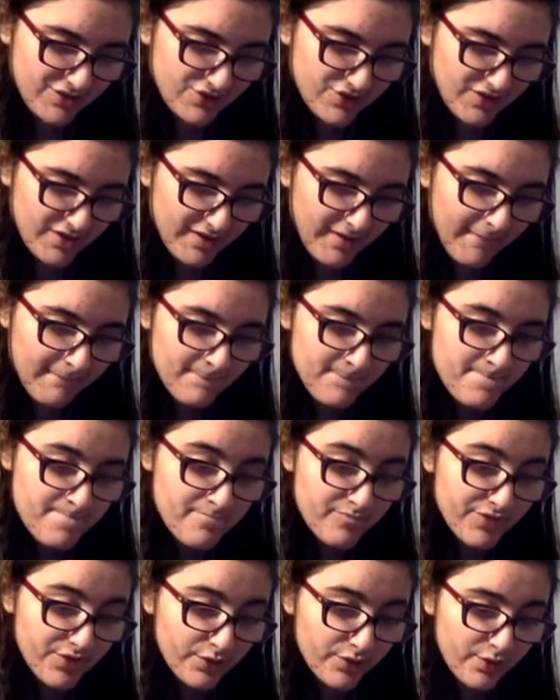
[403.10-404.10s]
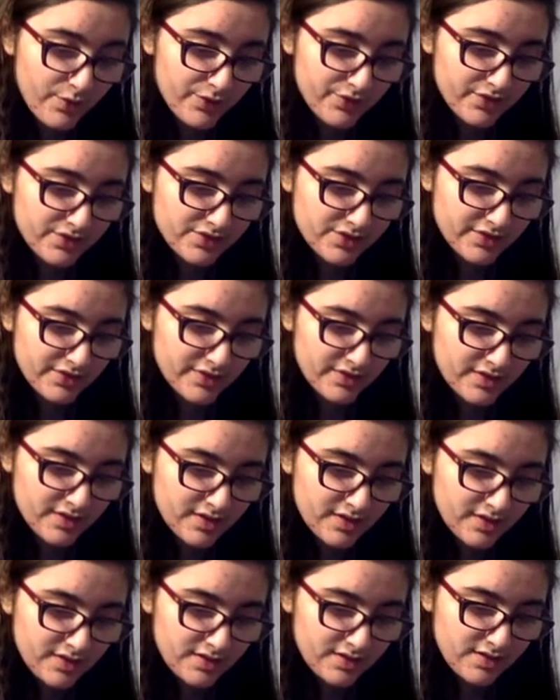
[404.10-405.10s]
So those are just
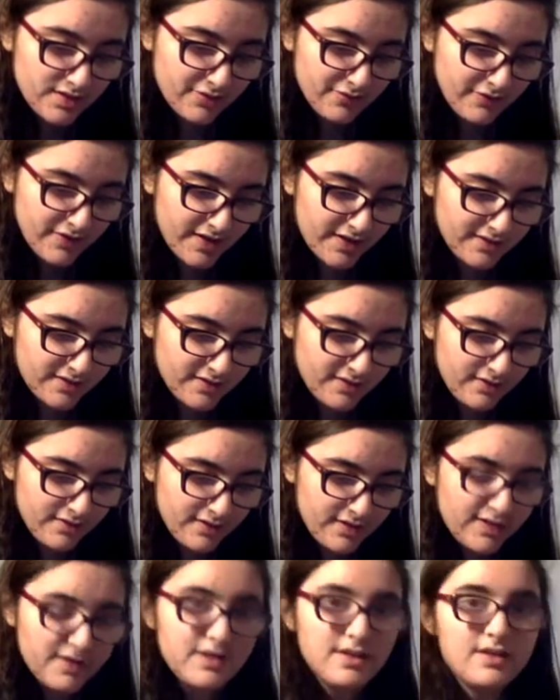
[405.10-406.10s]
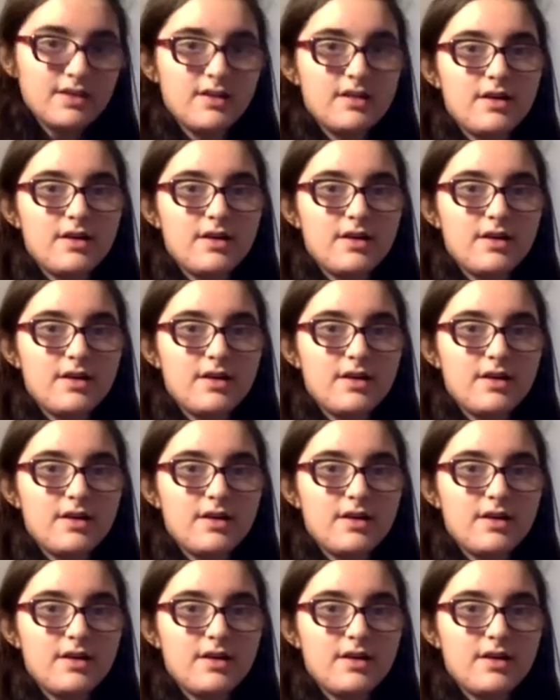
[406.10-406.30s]
different little um,